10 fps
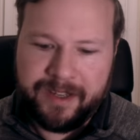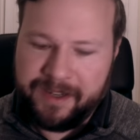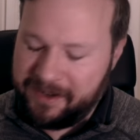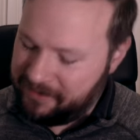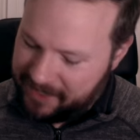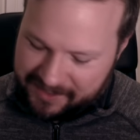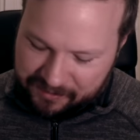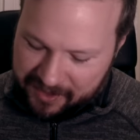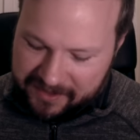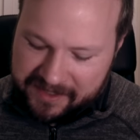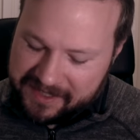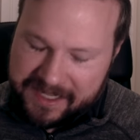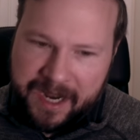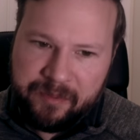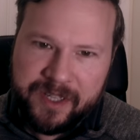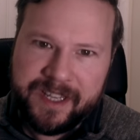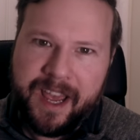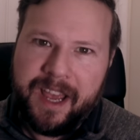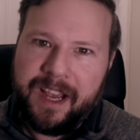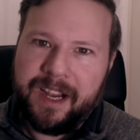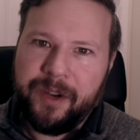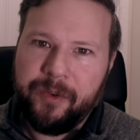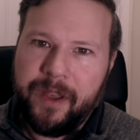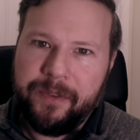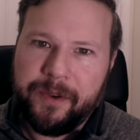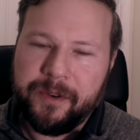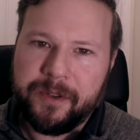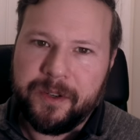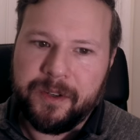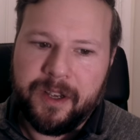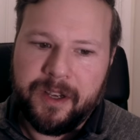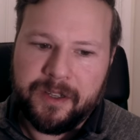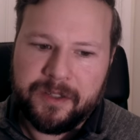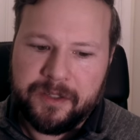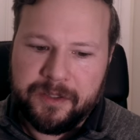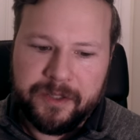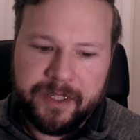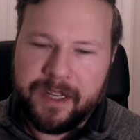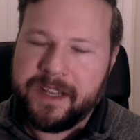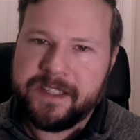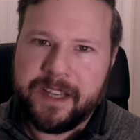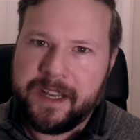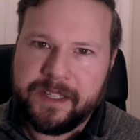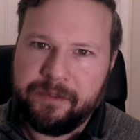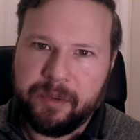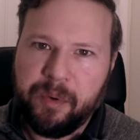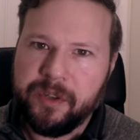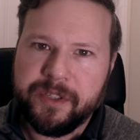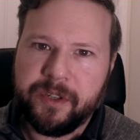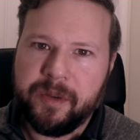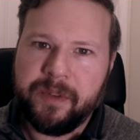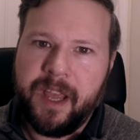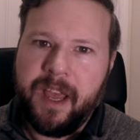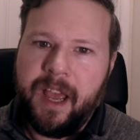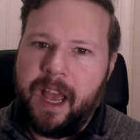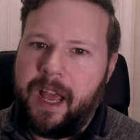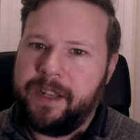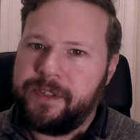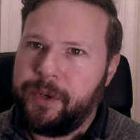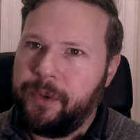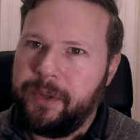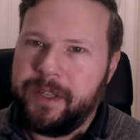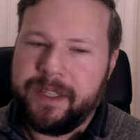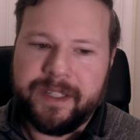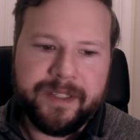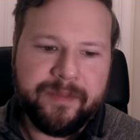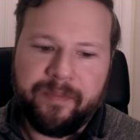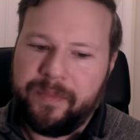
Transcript: you know, as one of the assignments, I read through con uh, concluding unscientific postscript and totally